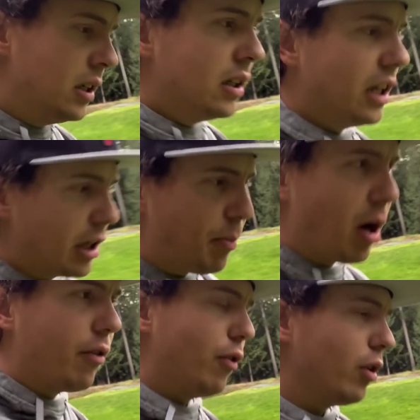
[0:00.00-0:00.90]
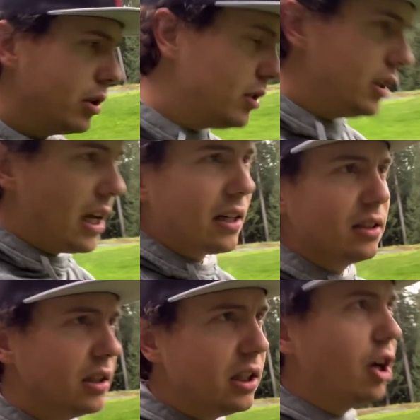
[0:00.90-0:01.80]
like a par 4,
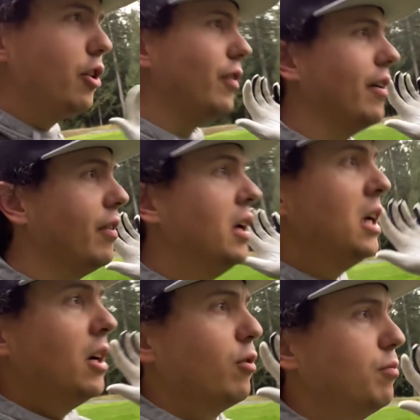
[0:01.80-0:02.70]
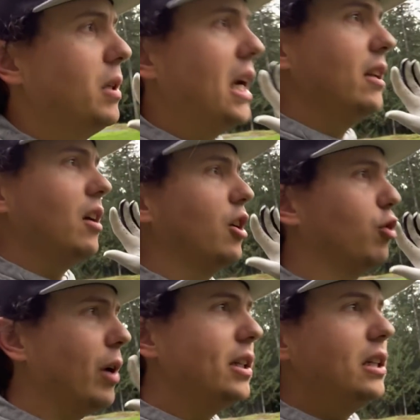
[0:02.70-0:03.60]
technically, you know, if I've hit a
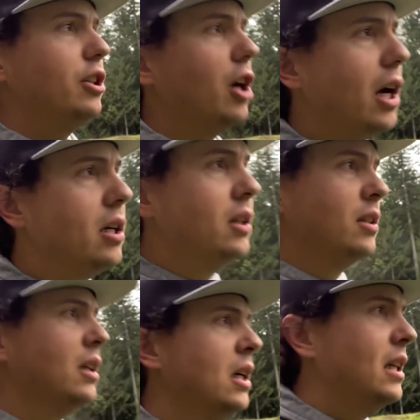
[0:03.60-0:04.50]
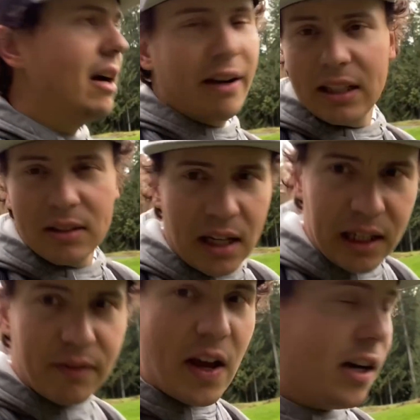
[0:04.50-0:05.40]
great tee shot, now I get to take
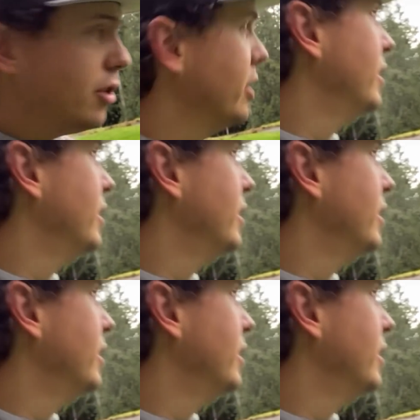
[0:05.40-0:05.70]
advantage.